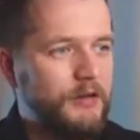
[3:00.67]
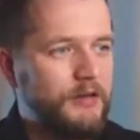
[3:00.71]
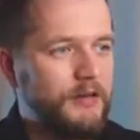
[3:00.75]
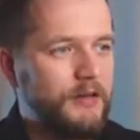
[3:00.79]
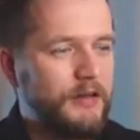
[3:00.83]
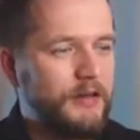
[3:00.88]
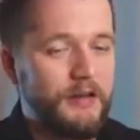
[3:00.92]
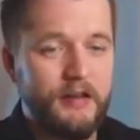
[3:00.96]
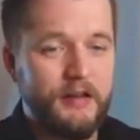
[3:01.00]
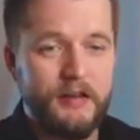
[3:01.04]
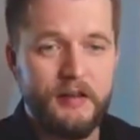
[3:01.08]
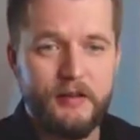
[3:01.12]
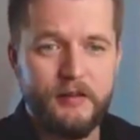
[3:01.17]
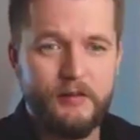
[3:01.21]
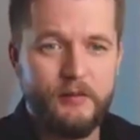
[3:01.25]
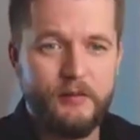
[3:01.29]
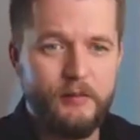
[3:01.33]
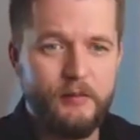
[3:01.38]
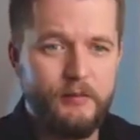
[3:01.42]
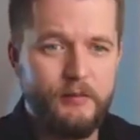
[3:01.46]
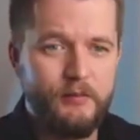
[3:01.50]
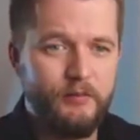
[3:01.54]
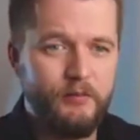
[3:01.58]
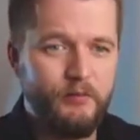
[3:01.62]

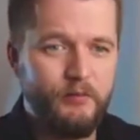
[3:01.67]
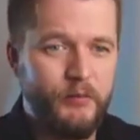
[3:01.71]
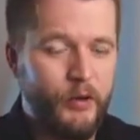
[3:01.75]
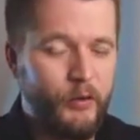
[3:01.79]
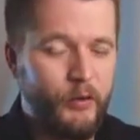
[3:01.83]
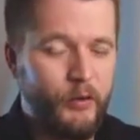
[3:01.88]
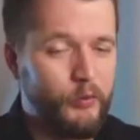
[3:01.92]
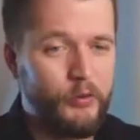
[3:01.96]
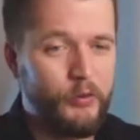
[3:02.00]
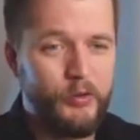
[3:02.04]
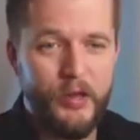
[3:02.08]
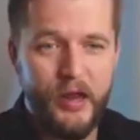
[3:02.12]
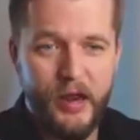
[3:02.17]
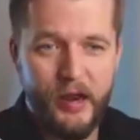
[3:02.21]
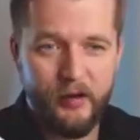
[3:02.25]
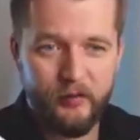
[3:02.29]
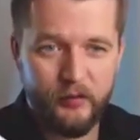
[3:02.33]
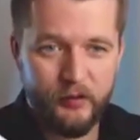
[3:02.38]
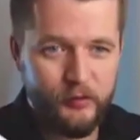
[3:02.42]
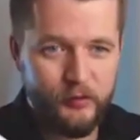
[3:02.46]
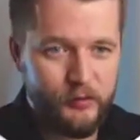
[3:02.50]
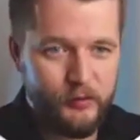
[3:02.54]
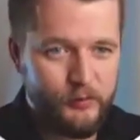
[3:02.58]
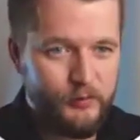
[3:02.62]
where you would have
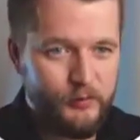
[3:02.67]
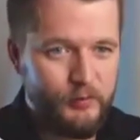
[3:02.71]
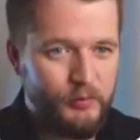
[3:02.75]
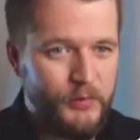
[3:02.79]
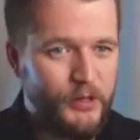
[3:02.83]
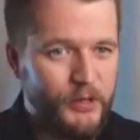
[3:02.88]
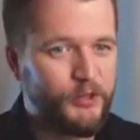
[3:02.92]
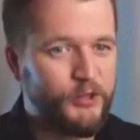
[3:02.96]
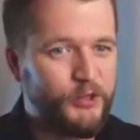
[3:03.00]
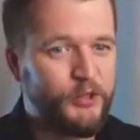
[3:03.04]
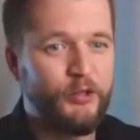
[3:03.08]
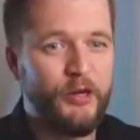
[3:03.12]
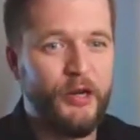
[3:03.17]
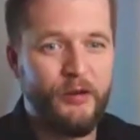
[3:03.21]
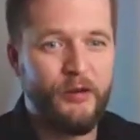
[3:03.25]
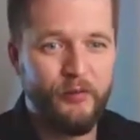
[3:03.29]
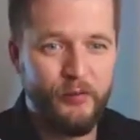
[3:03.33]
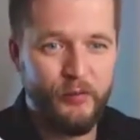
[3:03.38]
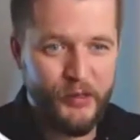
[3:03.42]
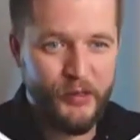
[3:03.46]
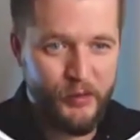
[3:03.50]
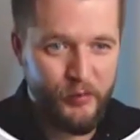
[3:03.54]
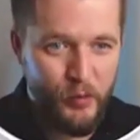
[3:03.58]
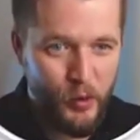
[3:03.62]
to measure
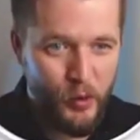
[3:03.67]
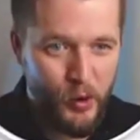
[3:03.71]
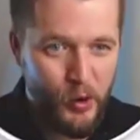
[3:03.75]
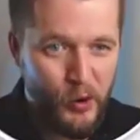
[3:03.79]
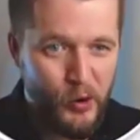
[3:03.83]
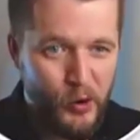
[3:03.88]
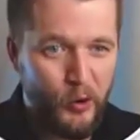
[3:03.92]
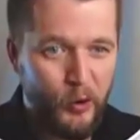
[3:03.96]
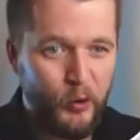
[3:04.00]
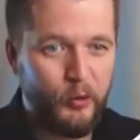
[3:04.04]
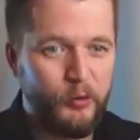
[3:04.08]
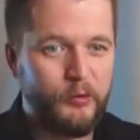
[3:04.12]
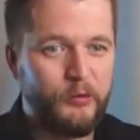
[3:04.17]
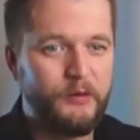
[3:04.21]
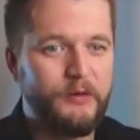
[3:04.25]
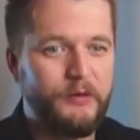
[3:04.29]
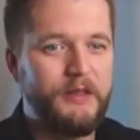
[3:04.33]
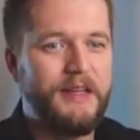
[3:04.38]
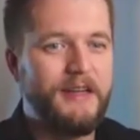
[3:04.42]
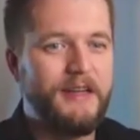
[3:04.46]
every wall,